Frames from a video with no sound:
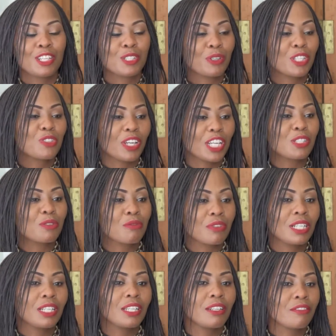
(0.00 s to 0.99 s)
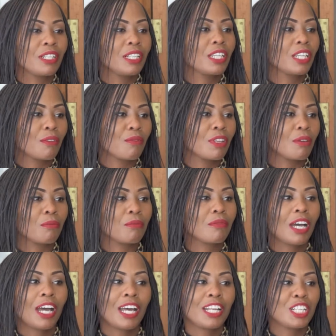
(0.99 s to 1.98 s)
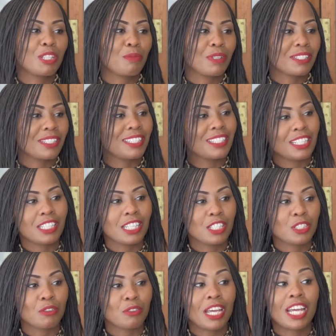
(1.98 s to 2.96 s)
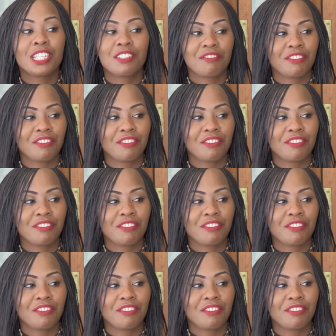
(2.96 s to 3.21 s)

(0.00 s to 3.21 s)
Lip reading: So I try to really, really give them 100% attention,